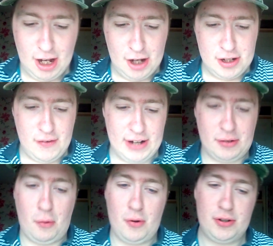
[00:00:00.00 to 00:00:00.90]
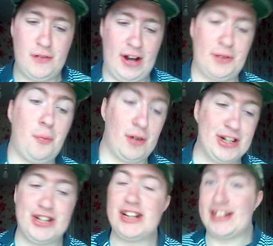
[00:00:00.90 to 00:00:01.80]
You had one,
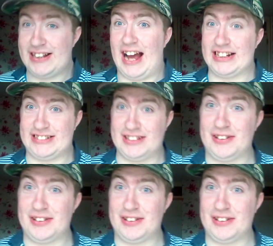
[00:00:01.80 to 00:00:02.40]
this is hash, no,